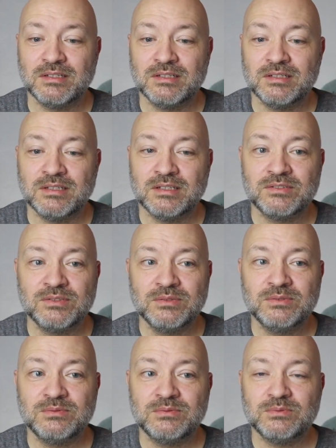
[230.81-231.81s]
And
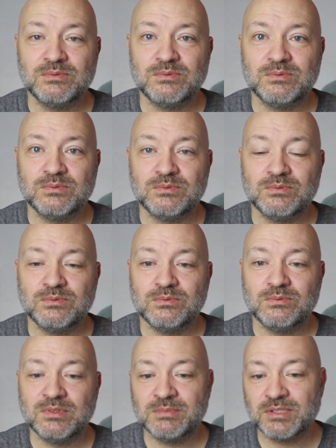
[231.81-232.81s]
so
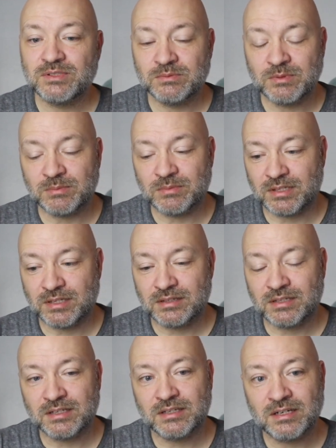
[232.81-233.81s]
we must remember that
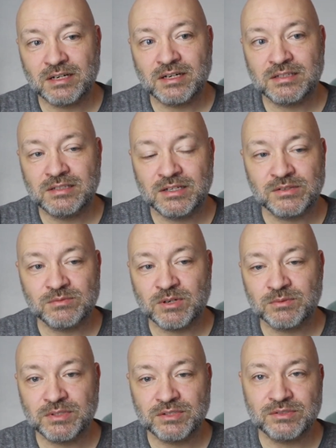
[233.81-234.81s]
that God cares
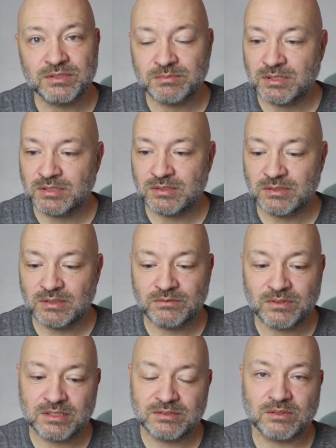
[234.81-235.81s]
about relationship. It
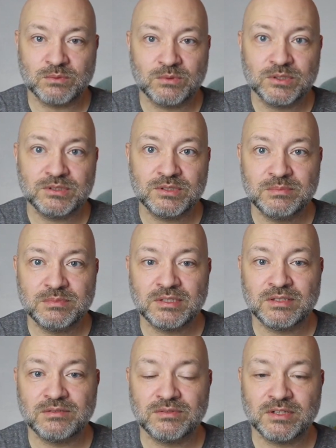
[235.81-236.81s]
affects our worship
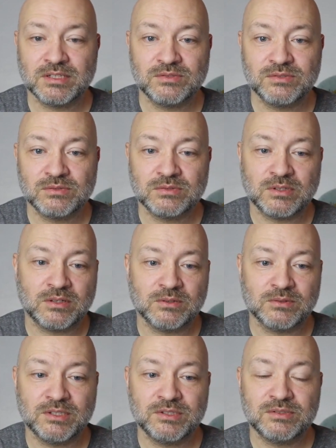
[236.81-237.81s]
and affects our
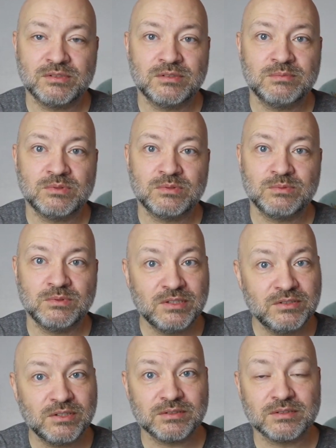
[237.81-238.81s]
relationships with
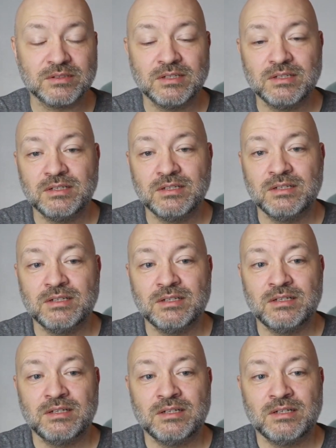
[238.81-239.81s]
each other.
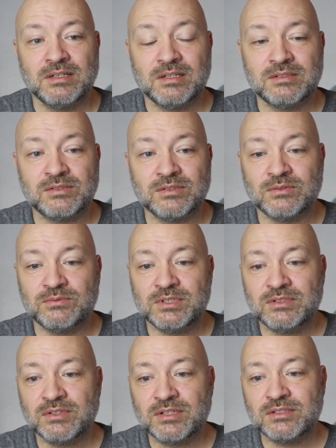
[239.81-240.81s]
And so
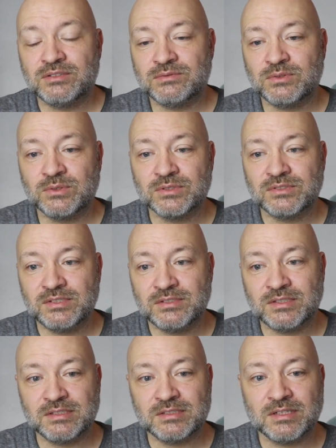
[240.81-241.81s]
try to divorce these
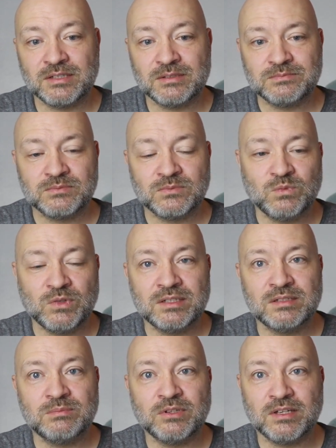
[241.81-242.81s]
things out, we end
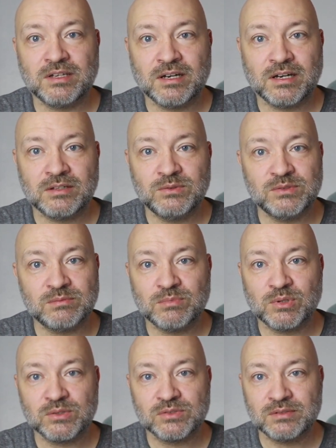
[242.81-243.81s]
up with a God who is
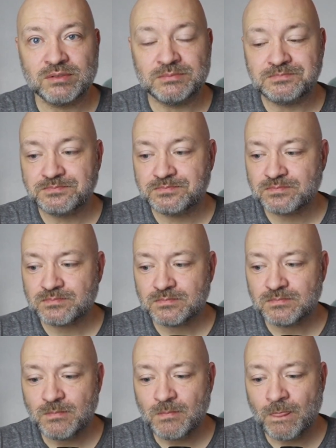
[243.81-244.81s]
impersonal,
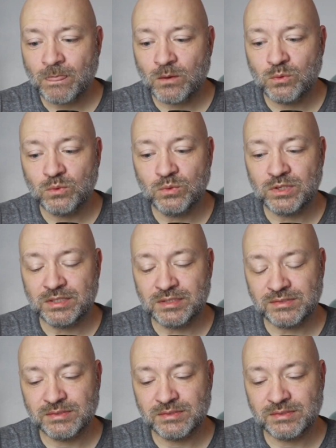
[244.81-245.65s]
who is